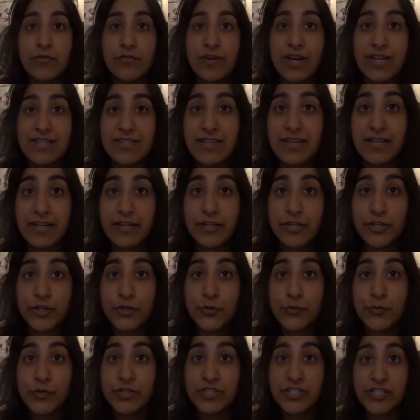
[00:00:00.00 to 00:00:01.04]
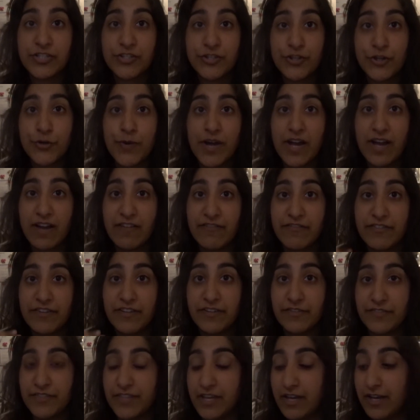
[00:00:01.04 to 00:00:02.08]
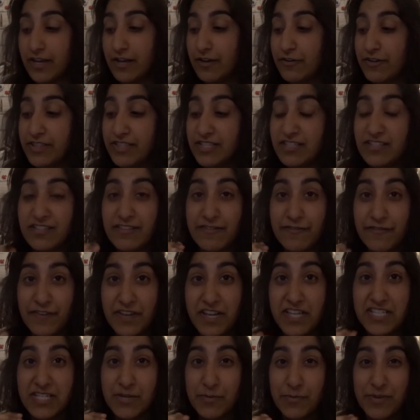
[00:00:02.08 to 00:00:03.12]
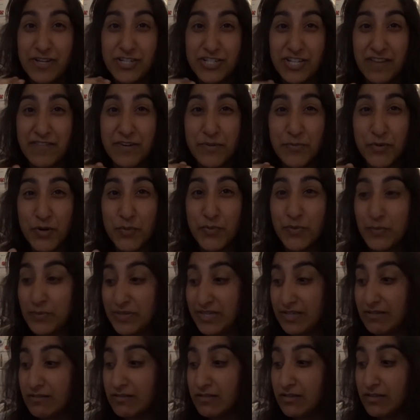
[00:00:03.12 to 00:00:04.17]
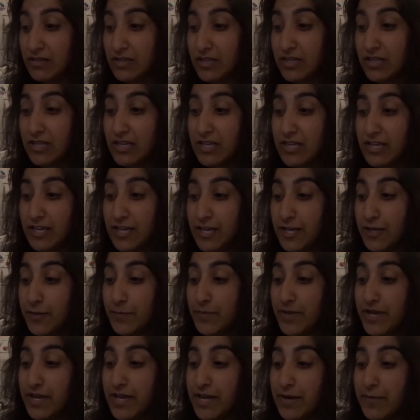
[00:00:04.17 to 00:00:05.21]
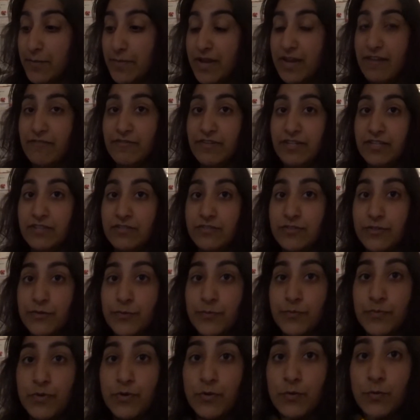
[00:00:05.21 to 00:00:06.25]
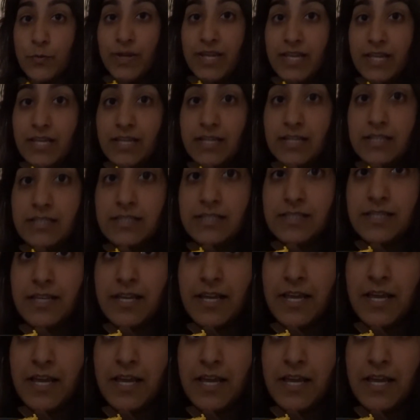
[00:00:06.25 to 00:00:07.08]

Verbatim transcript: Right, Zena, you wanted to know what I have for iftar. This is the first time I'm actually having a proper meal. Um, and I'm having some wings,